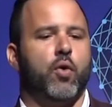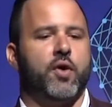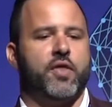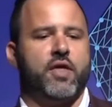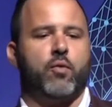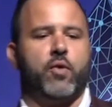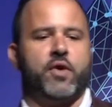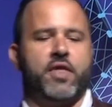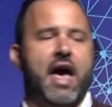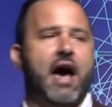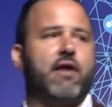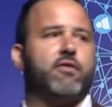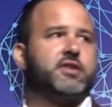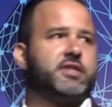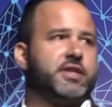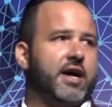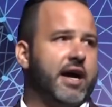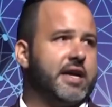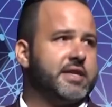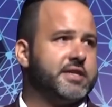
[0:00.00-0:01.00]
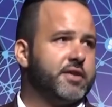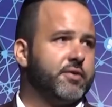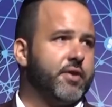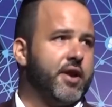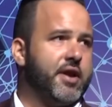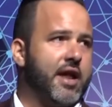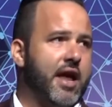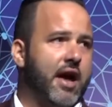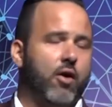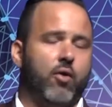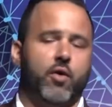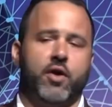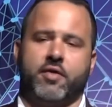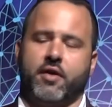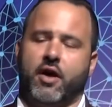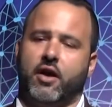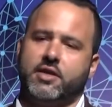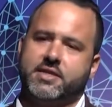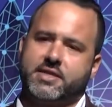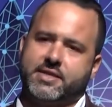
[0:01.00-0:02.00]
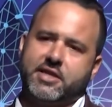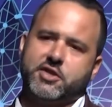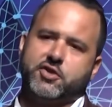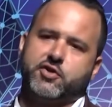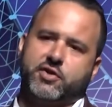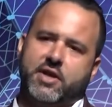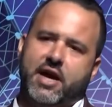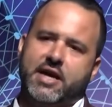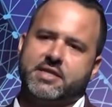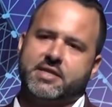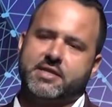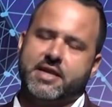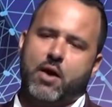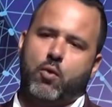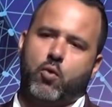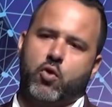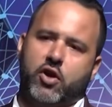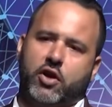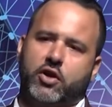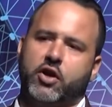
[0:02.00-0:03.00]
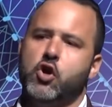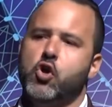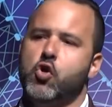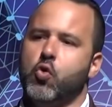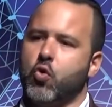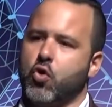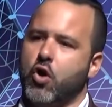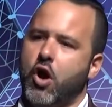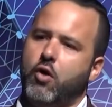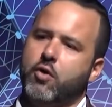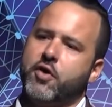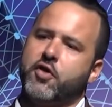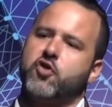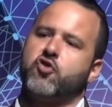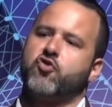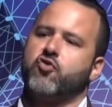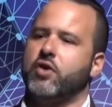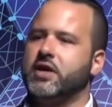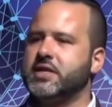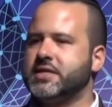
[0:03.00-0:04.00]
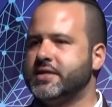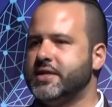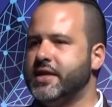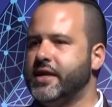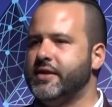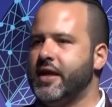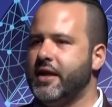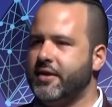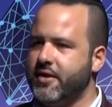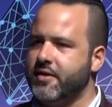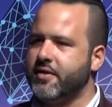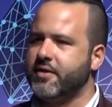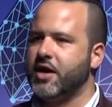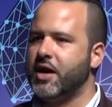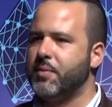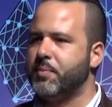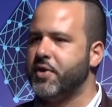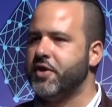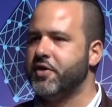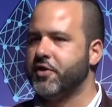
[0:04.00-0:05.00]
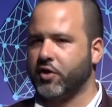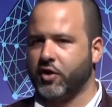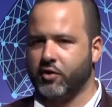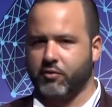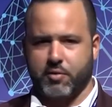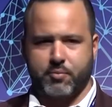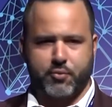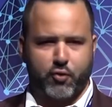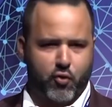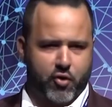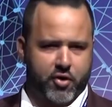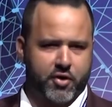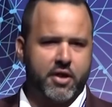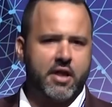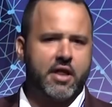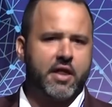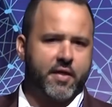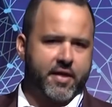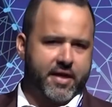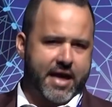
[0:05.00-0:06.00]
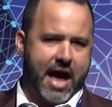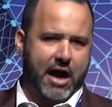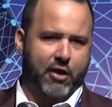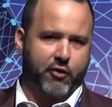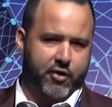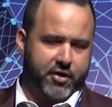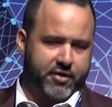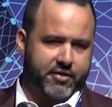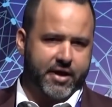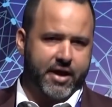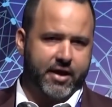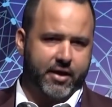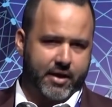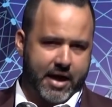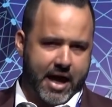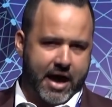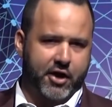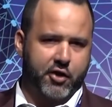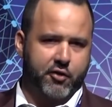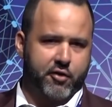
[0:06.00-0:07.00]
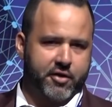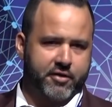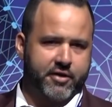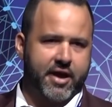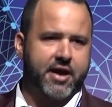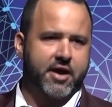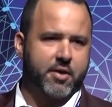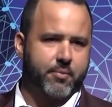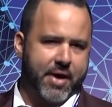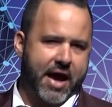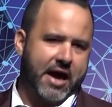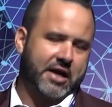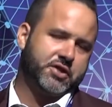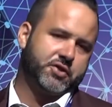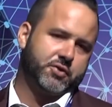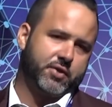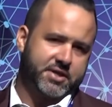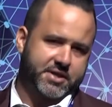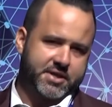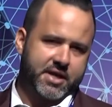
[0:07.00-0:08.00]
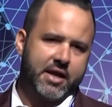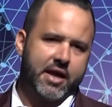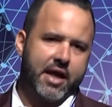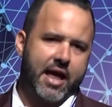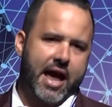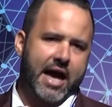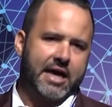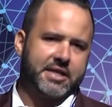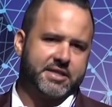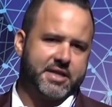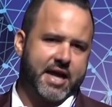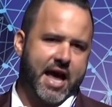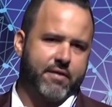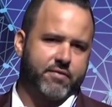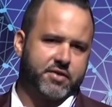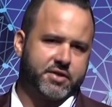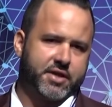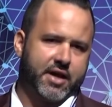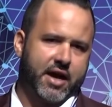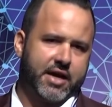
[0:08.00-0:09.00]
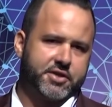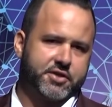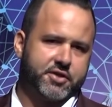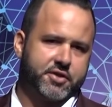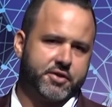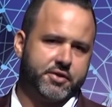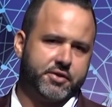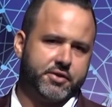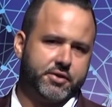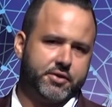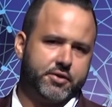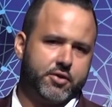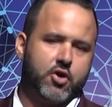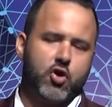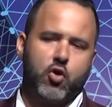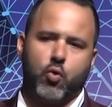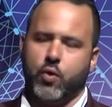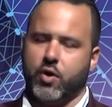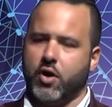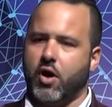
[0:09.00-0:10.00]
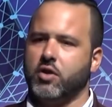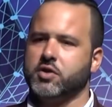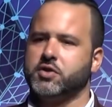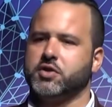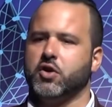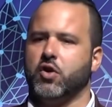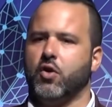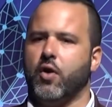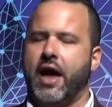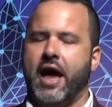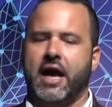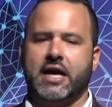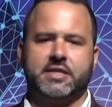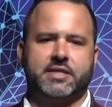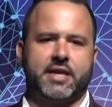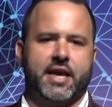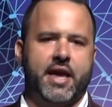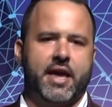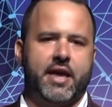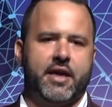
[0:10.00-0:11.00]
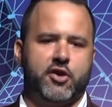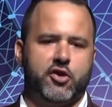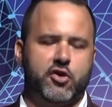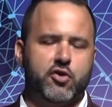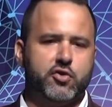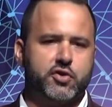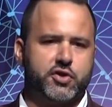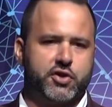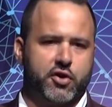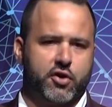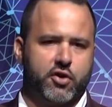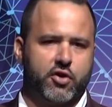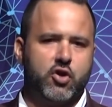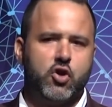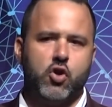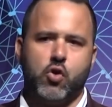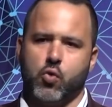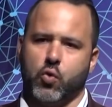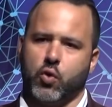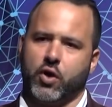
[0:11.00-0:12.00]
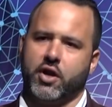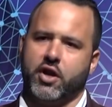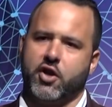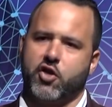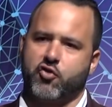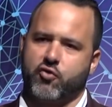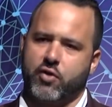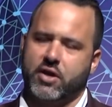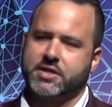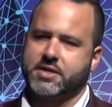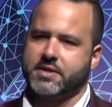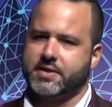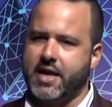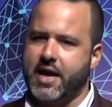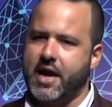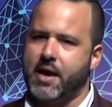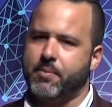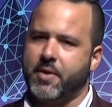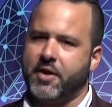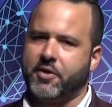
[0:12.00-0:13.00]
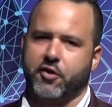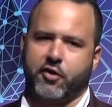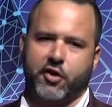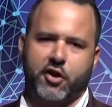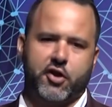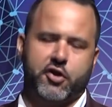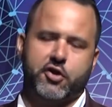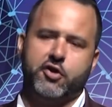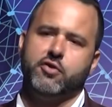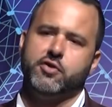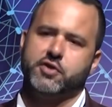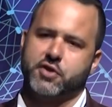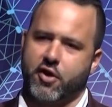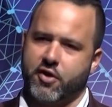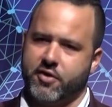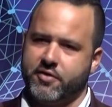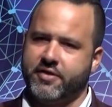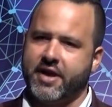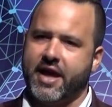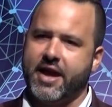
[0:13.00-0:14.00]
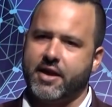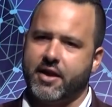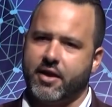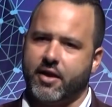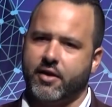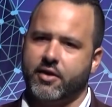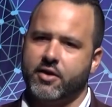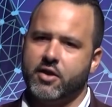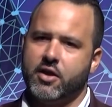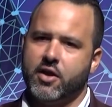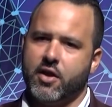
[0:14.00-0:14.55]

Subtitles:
with advertising right now, it's on a centralized network. We're always trusting that these companies are going to report the accurate data back to us as an advertiser. We're also, as a user, we're going to trust them that they're going to use our data